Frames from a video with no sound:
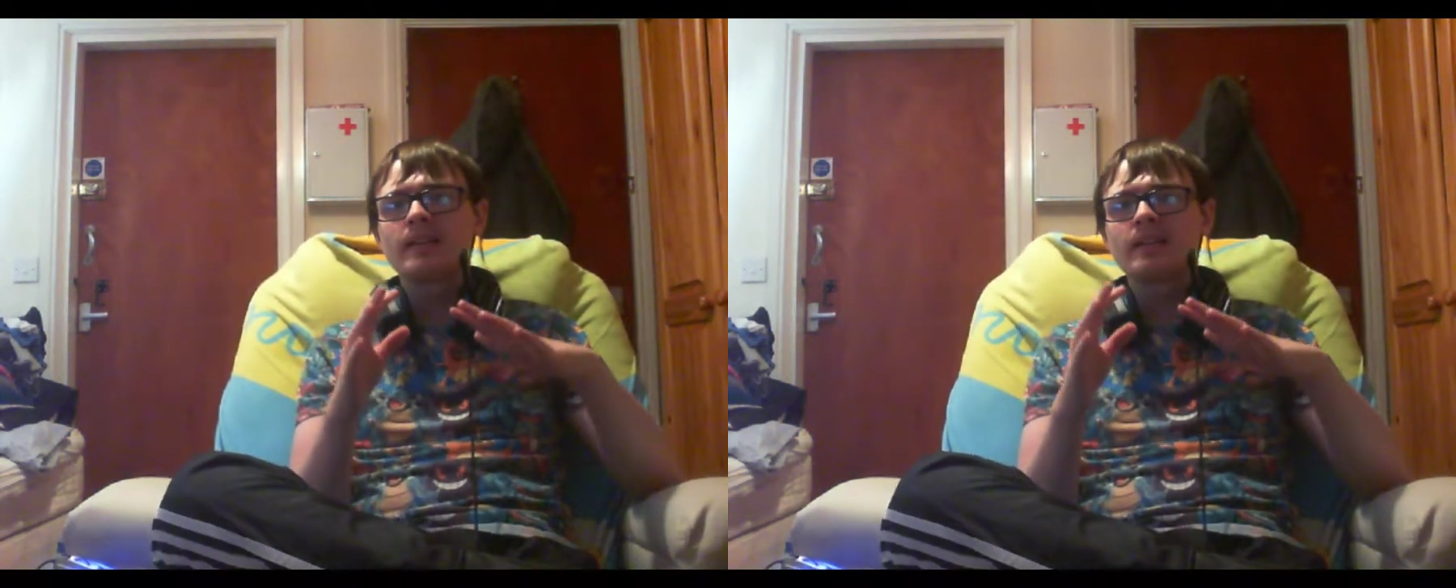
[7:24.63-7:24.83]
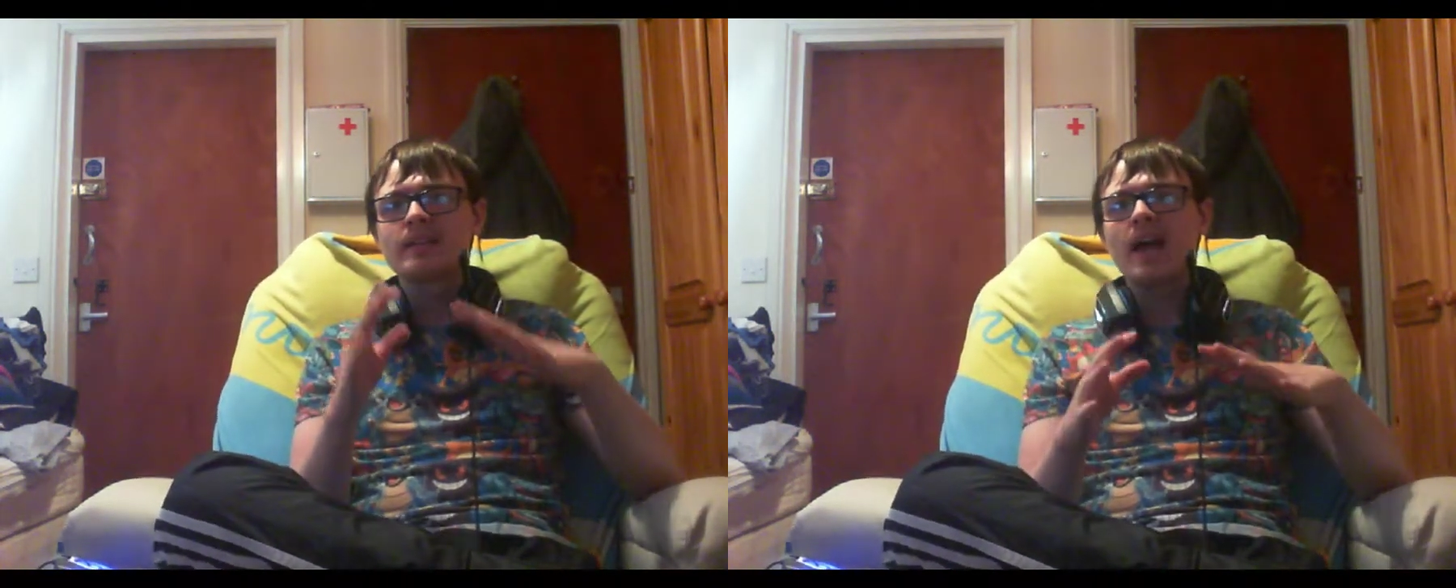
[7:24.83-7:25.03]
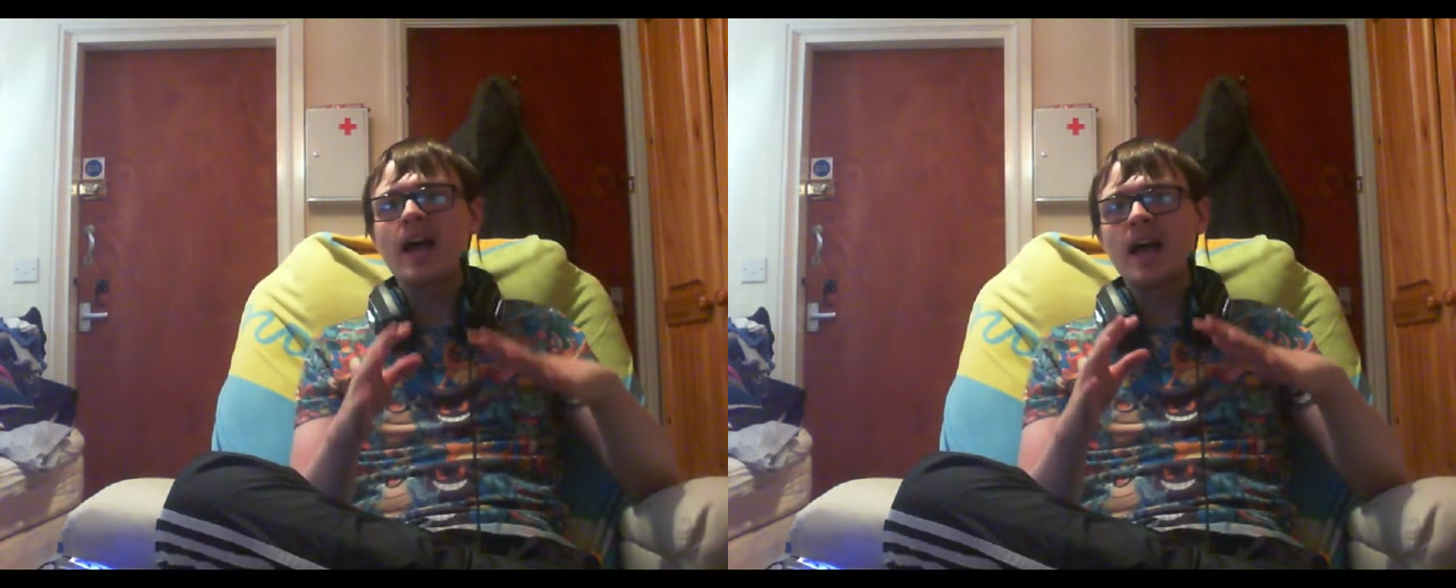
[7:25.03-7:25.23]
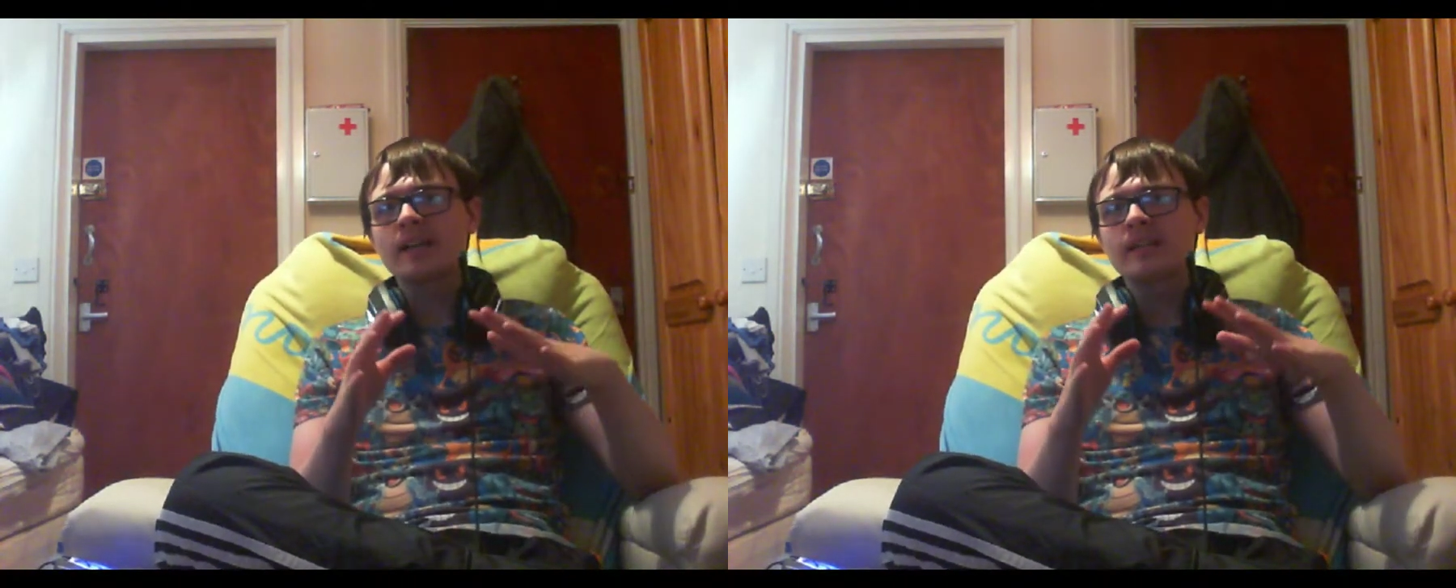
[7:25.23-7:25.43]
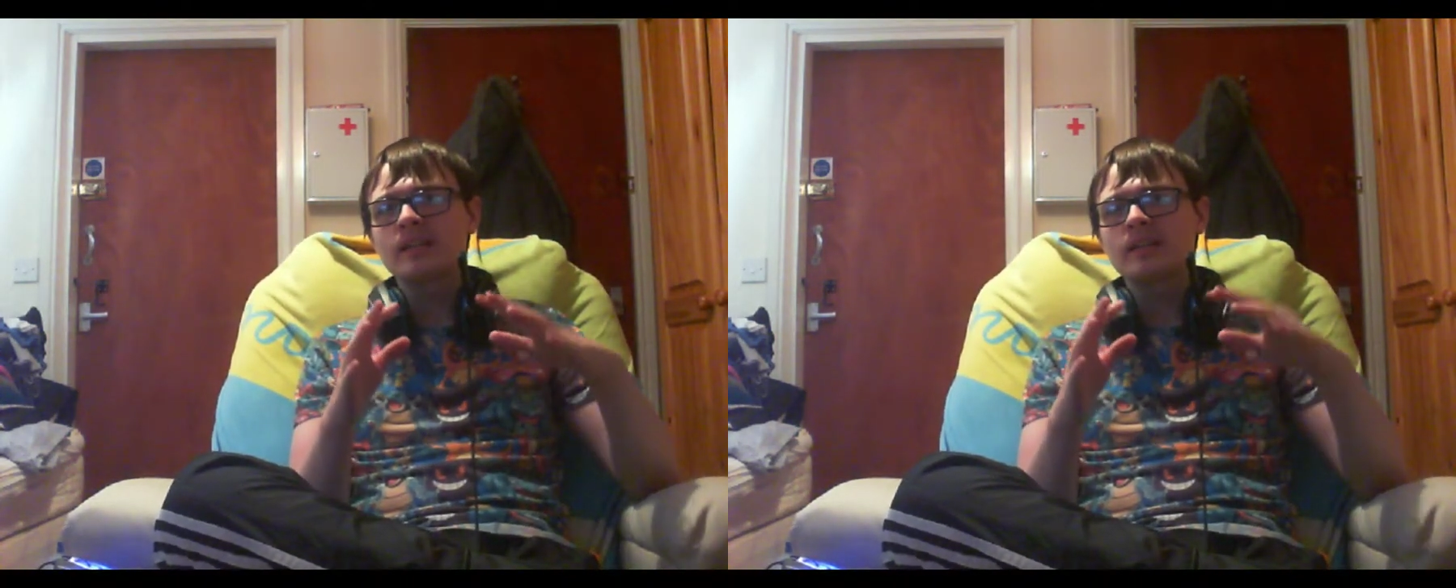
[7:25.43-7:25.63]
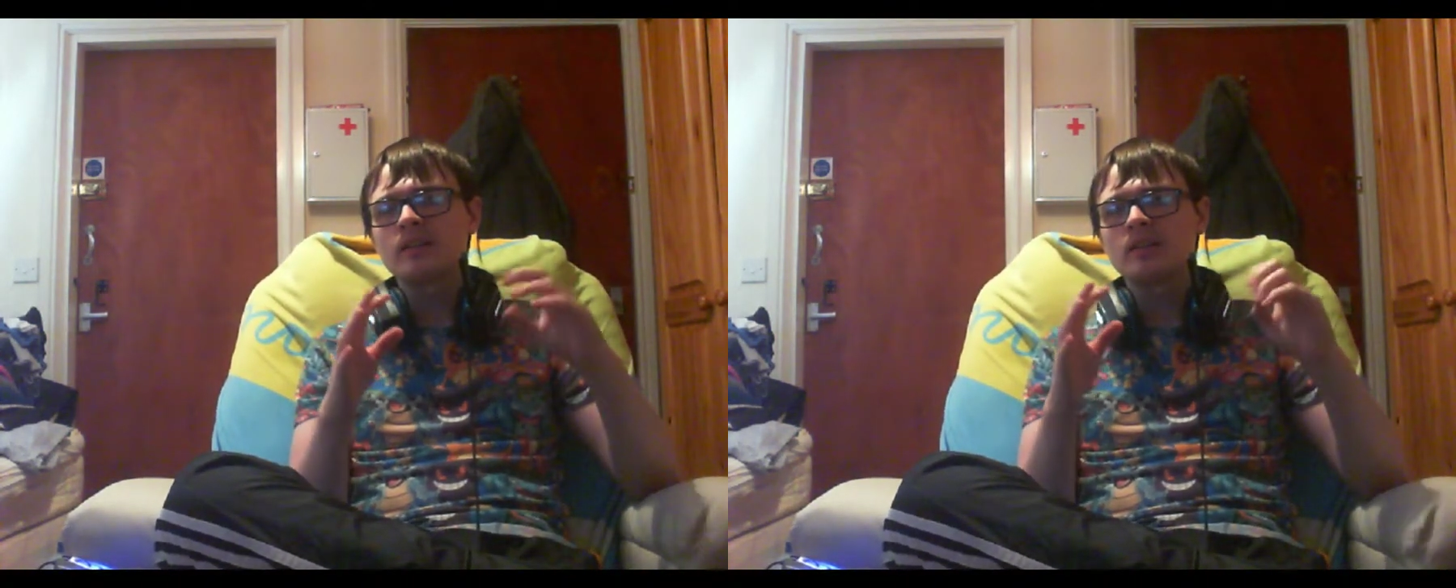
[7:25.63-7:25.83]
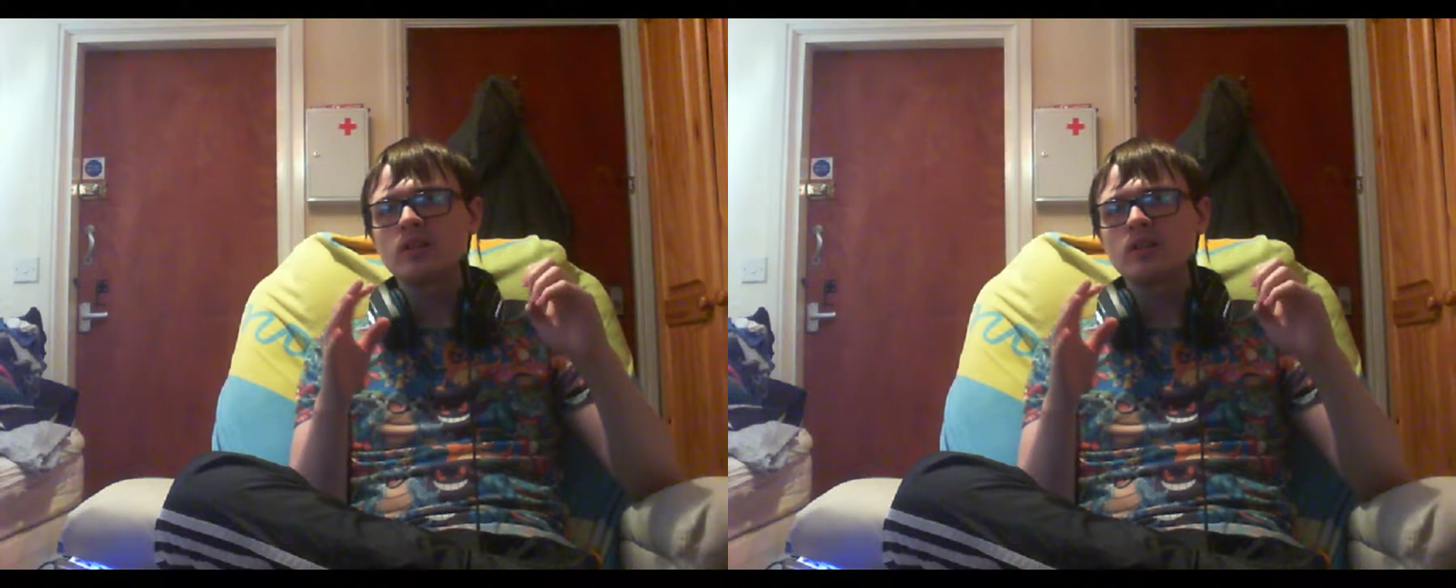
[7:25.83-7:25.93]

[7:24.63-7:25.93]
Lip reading: design.